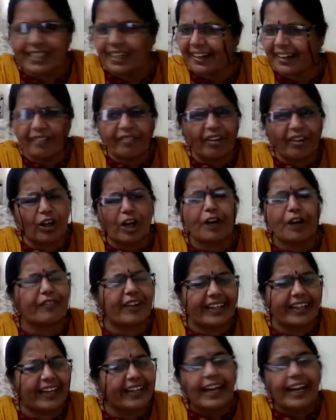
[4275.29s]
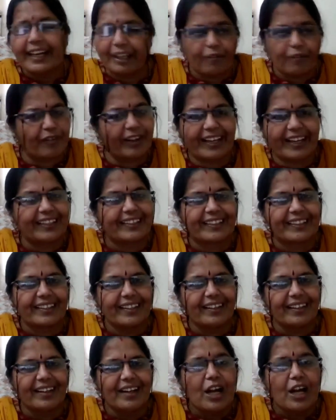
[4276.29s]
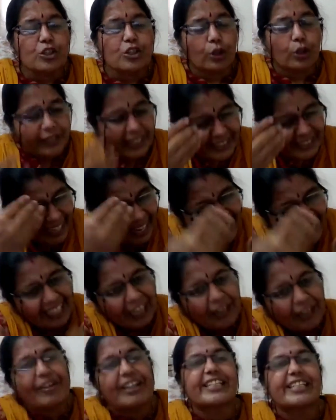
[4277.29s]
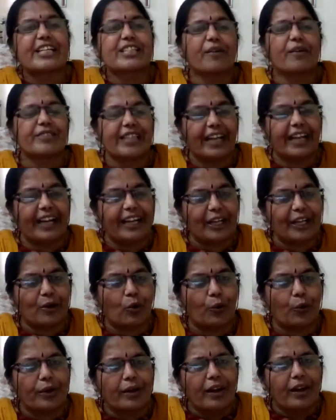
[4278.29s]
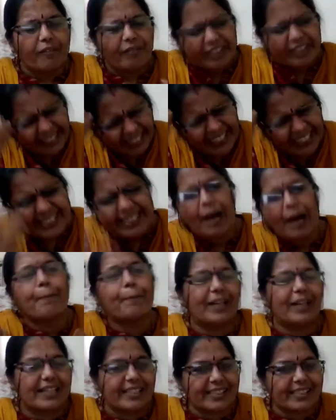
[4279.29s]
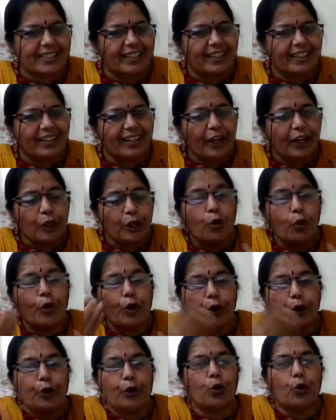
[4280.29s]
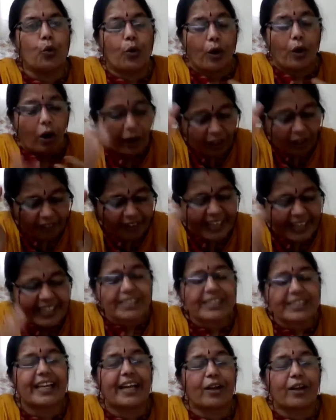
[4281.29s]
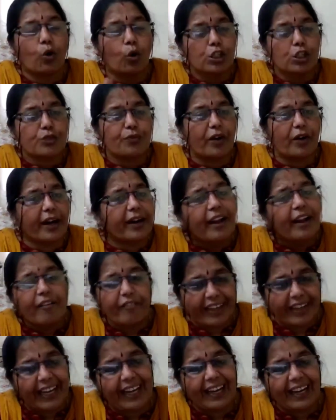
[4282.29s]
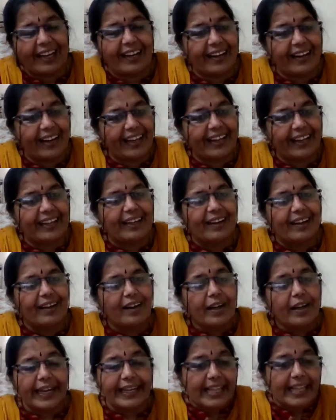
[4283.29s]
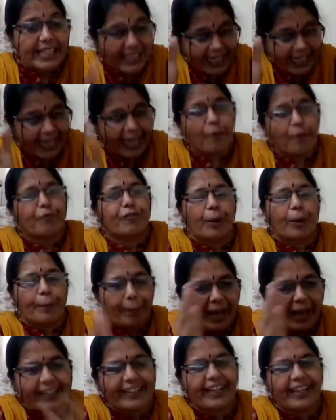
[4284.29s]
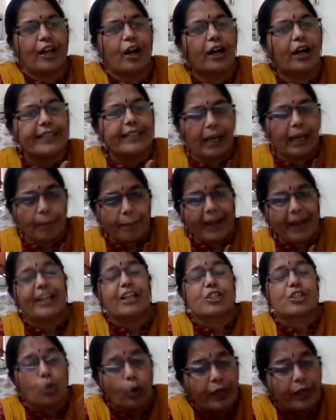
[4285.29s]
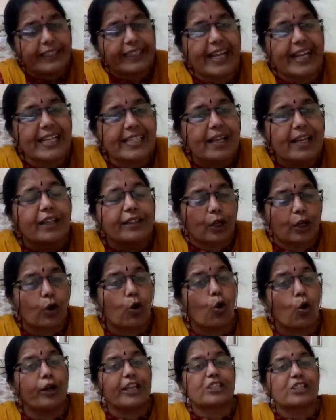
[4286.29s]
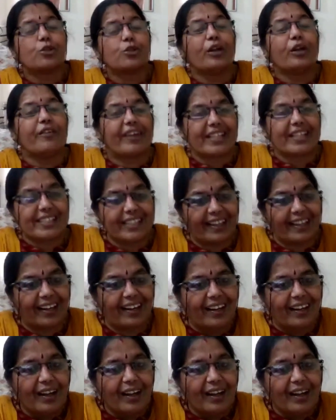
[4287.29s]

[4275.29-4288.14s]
Children will not find it difficult. So the salient features of genetic code with examples. UUU always codes for phenylalanine. It is same from bacteria till man. So it is, the code is universal.